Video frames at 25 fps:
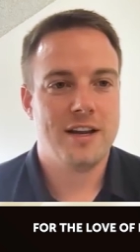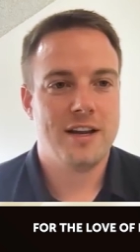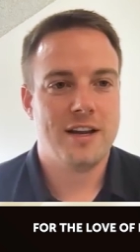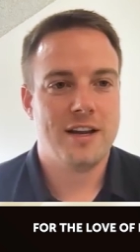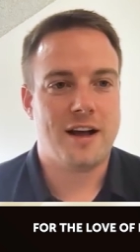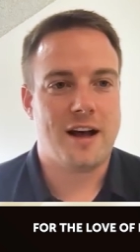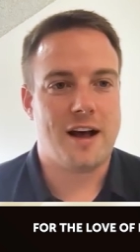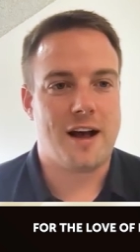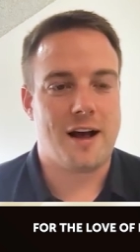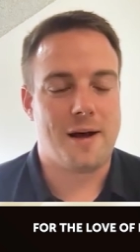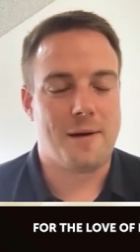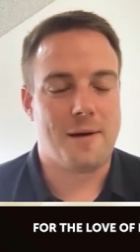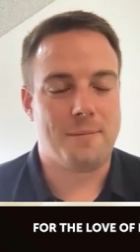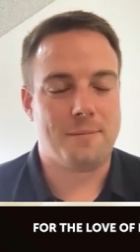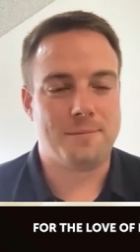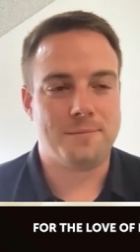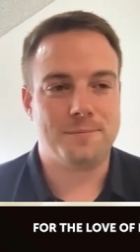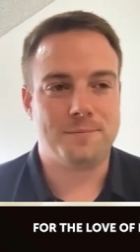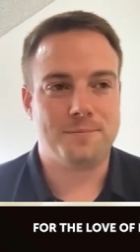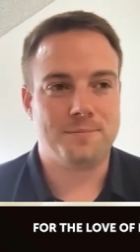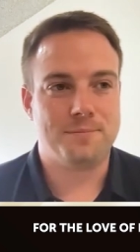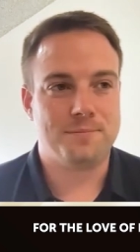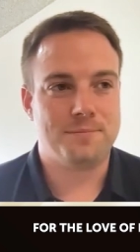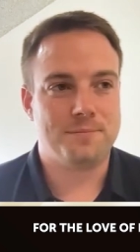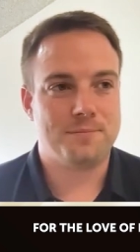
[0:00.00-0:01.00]
Um,
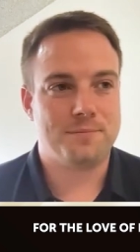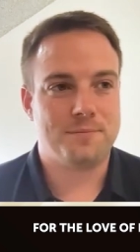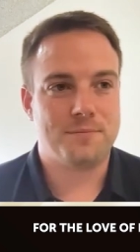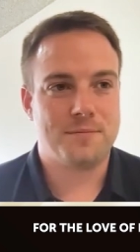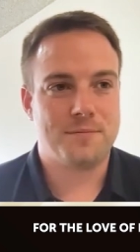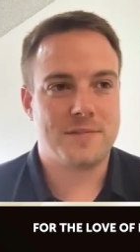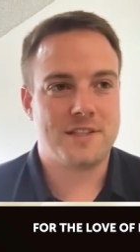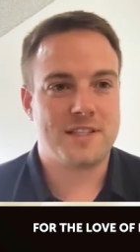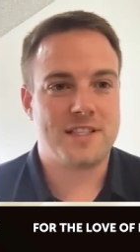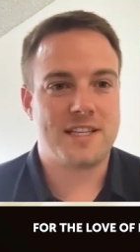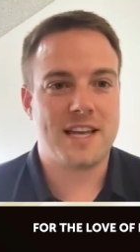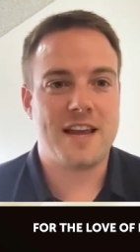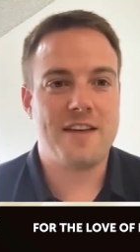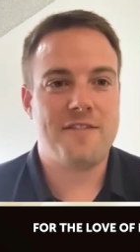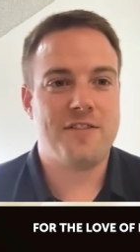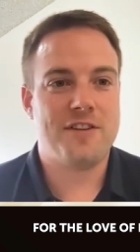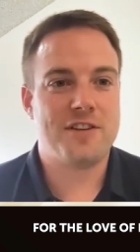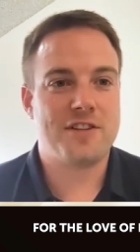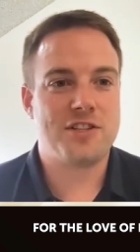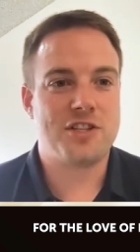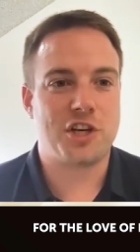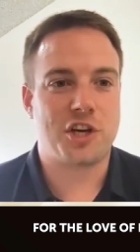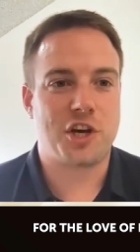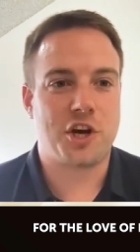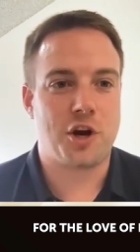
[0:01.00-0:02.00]
safe
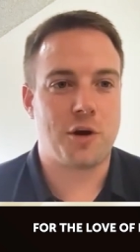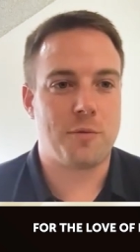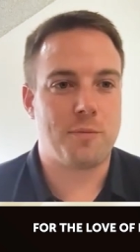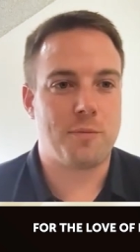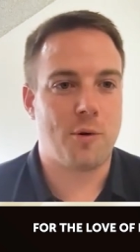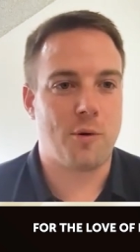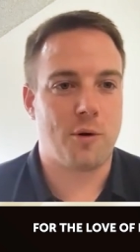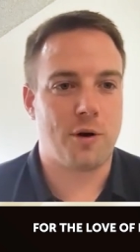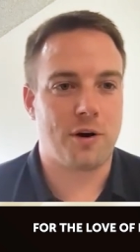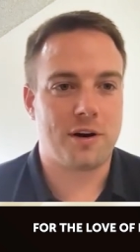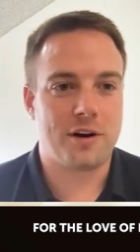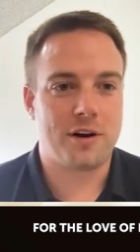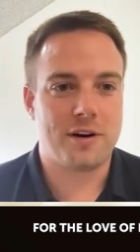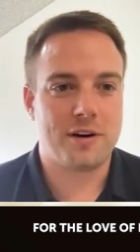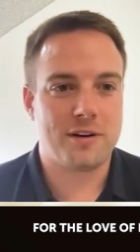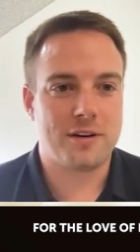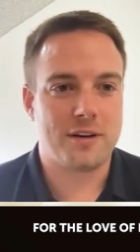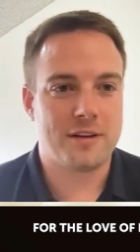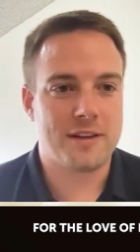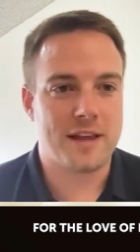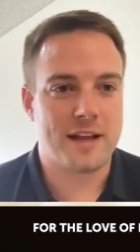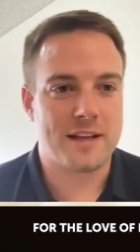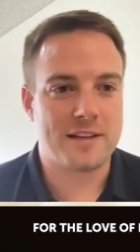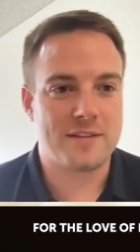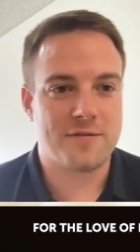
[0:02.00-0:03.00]
and secure pork
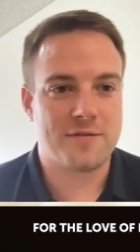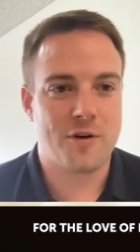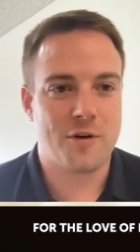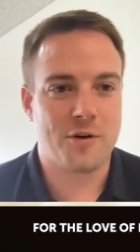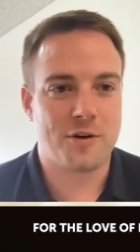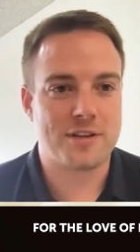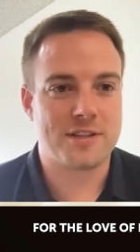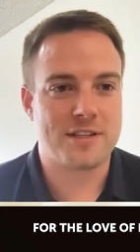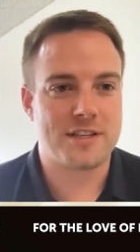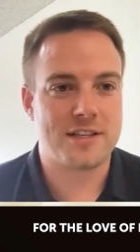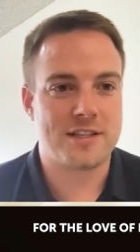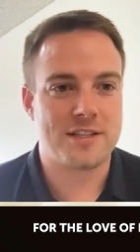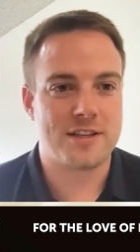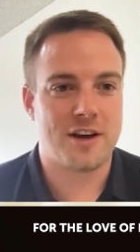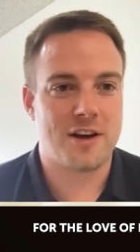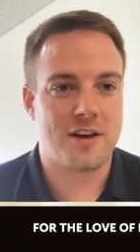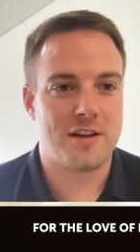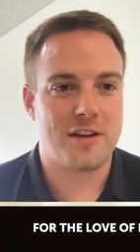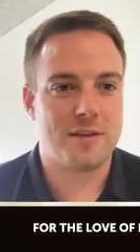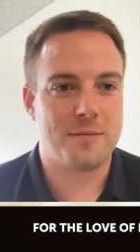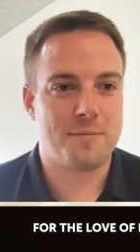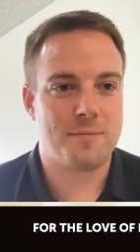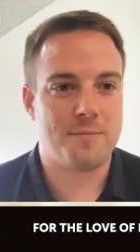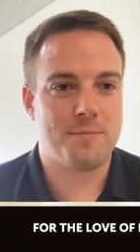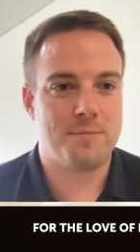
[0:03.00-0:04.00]
that focuses
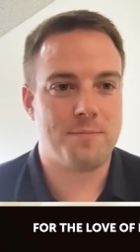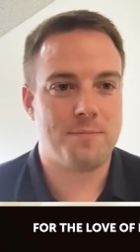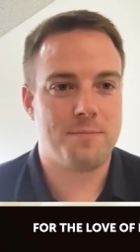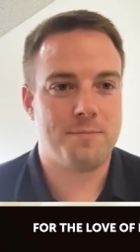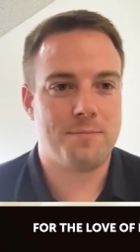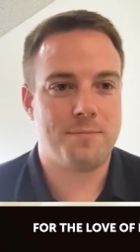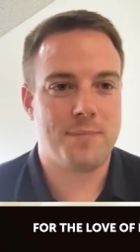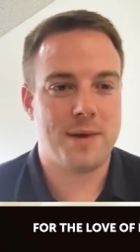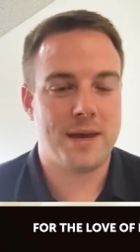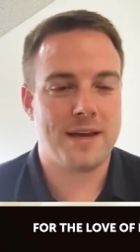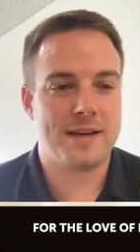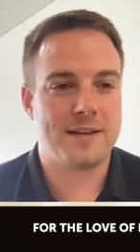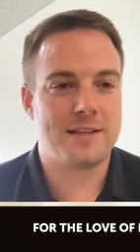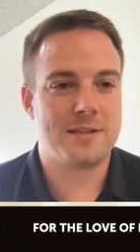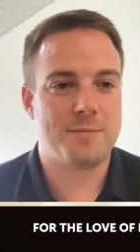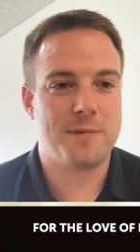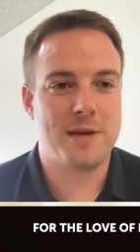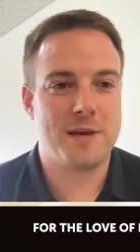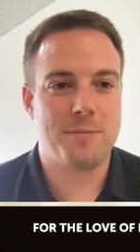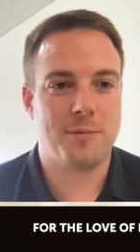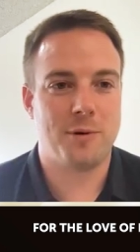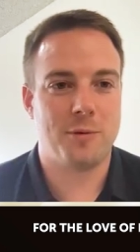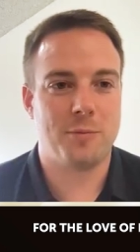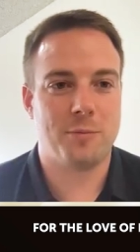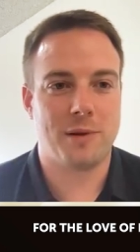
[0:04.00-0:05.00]
on pigs,
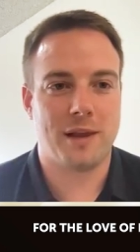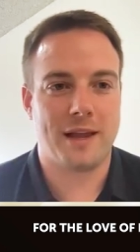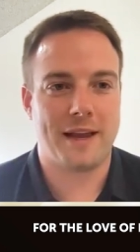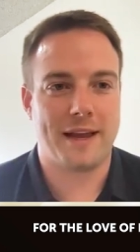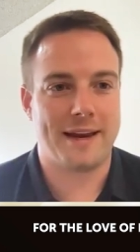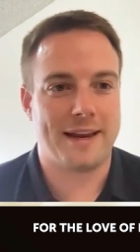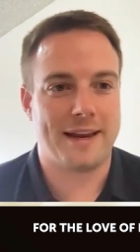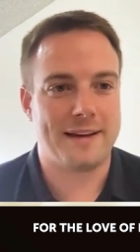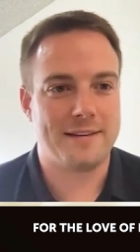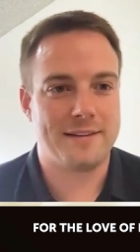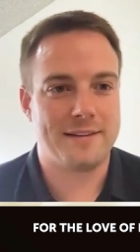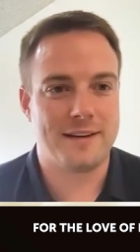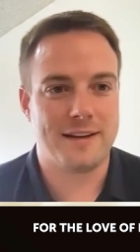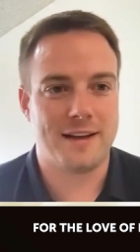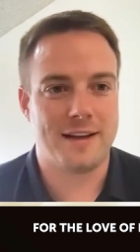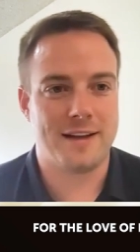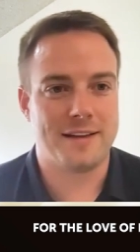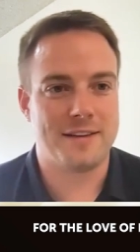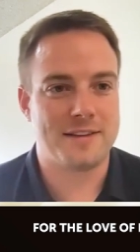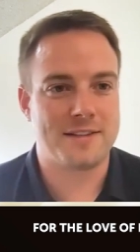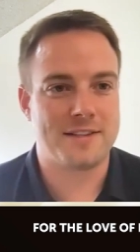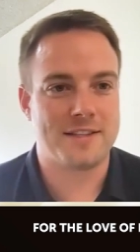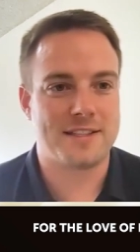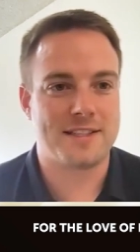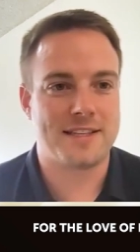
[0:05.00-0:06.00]
people, planet. Uh,
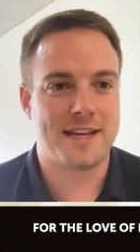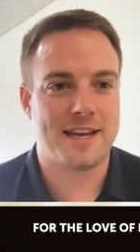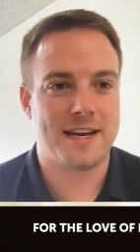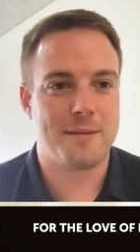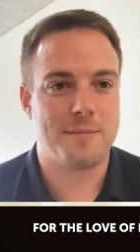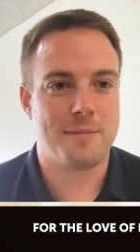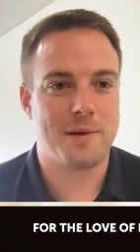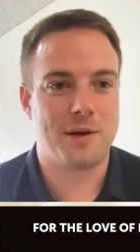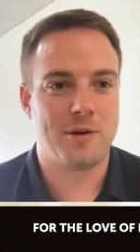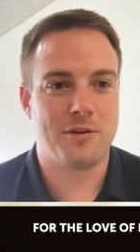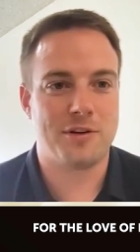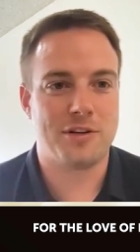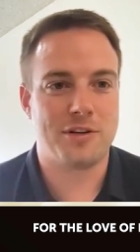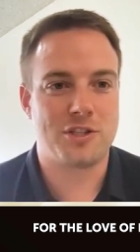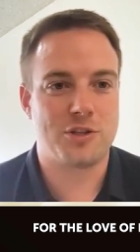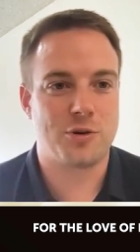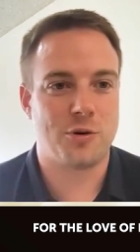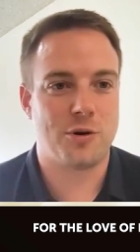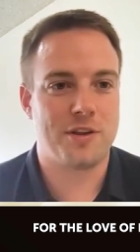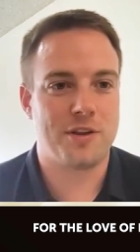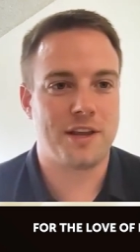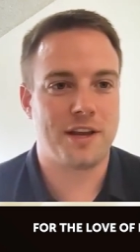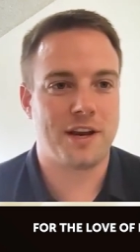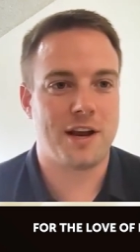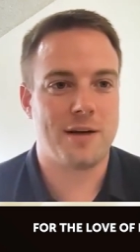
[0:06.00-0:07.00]
the sustainability
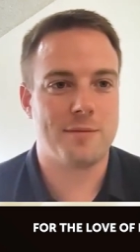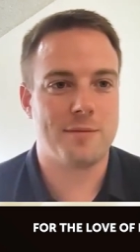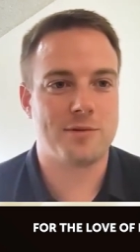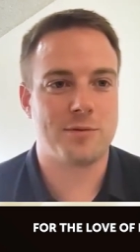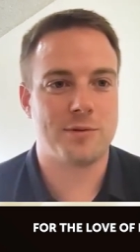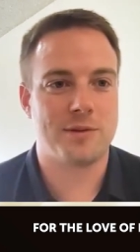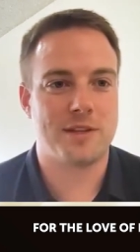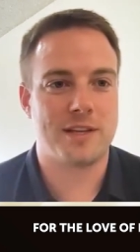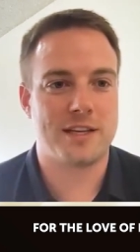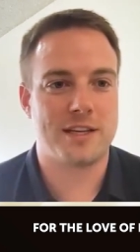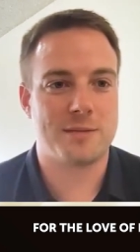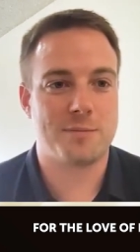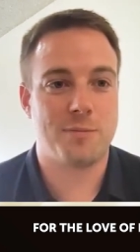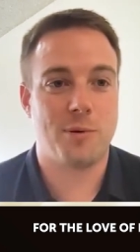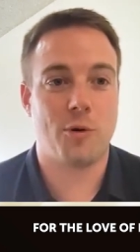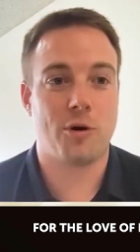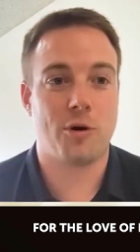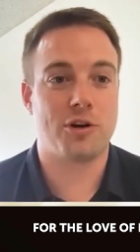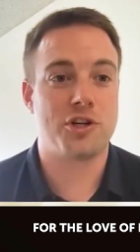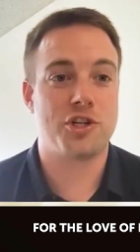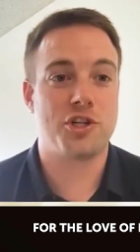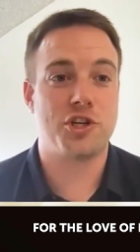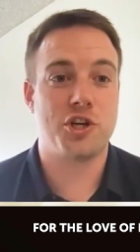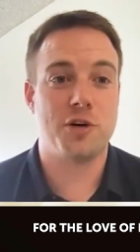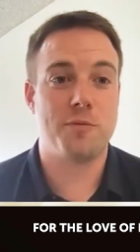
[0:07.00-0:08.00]
story that comes with this
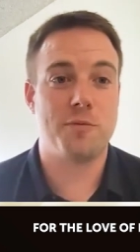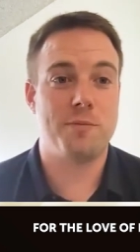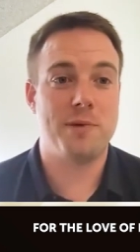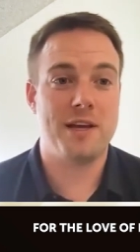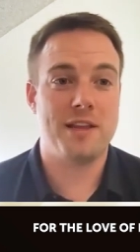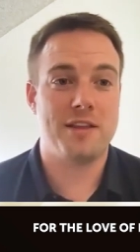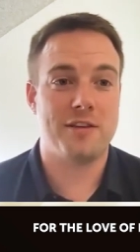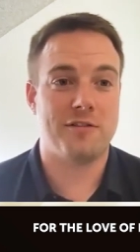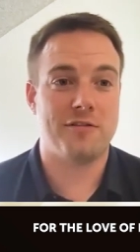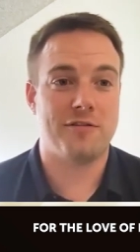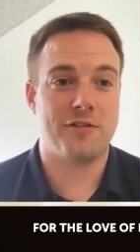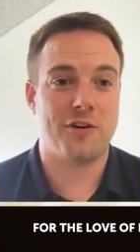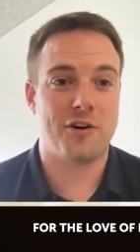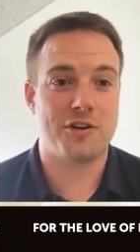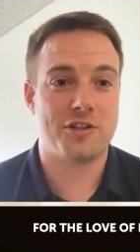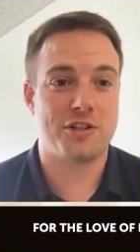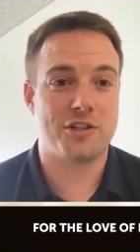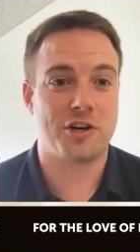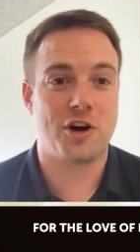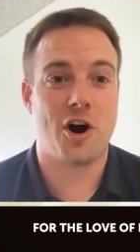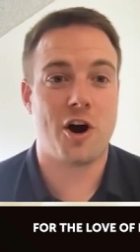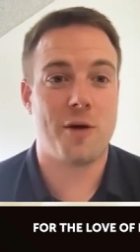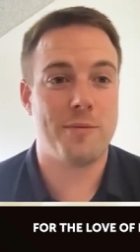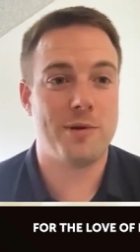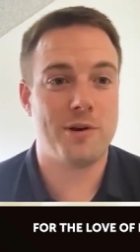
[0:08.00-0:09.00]
pork should be the
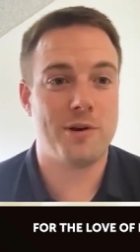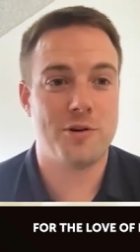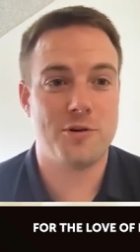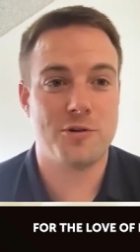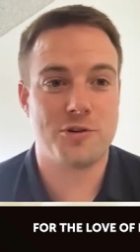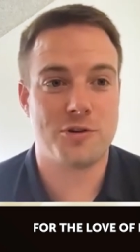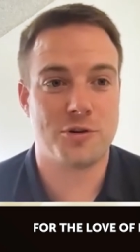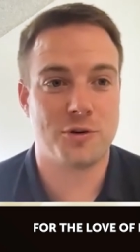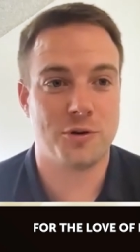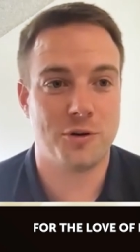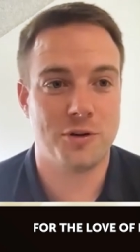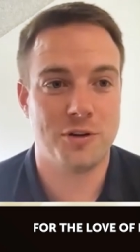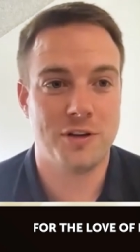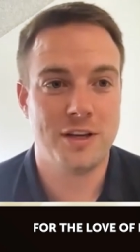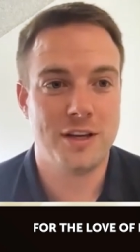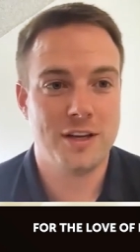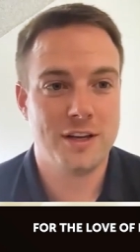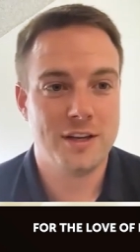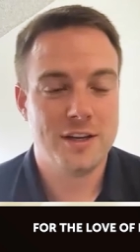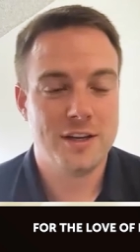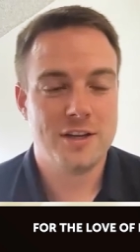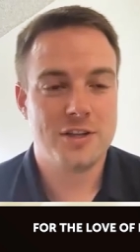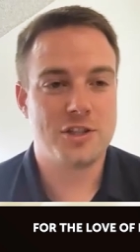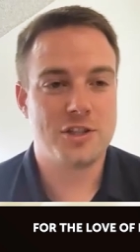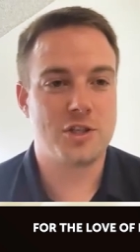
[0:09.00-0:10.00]
first carbon neutral
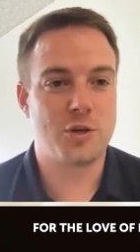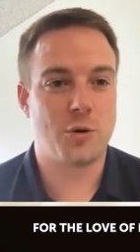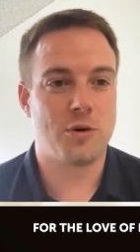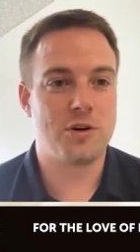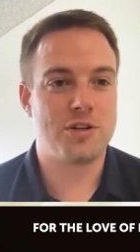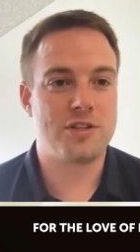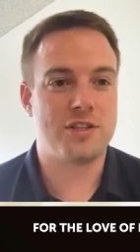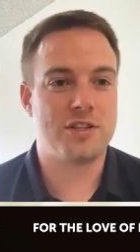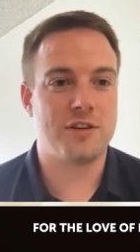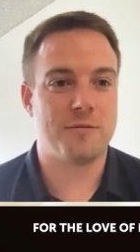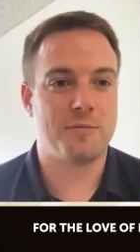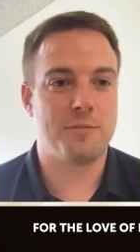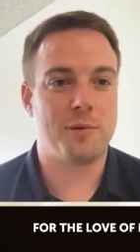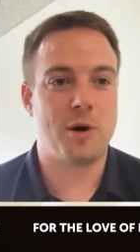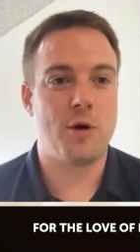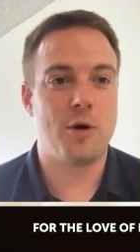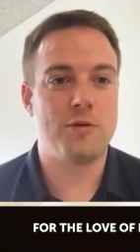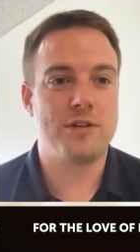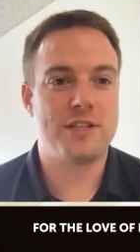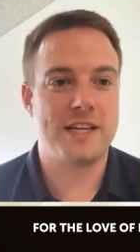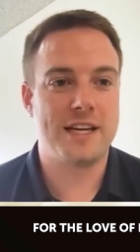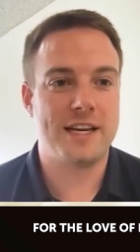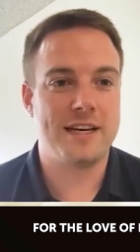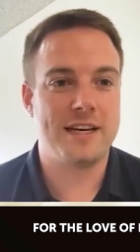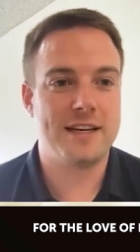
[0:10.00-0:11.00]
source of
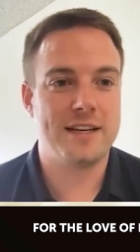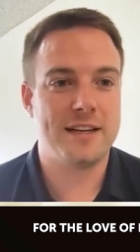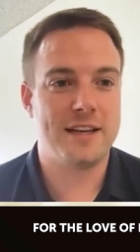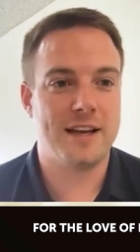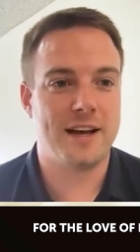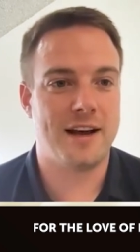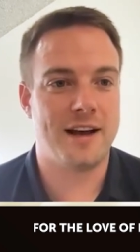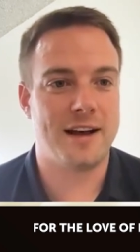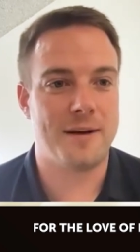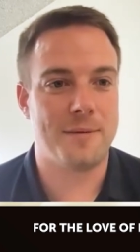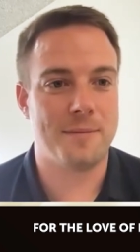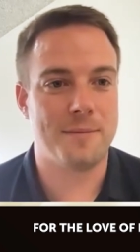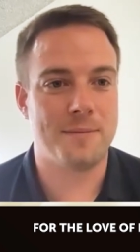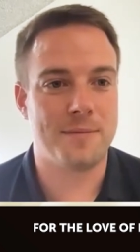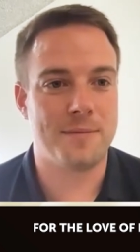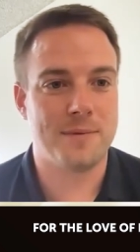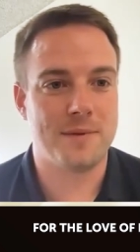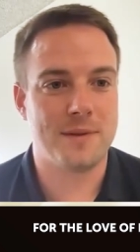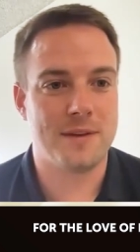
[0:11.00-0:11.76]
protein um,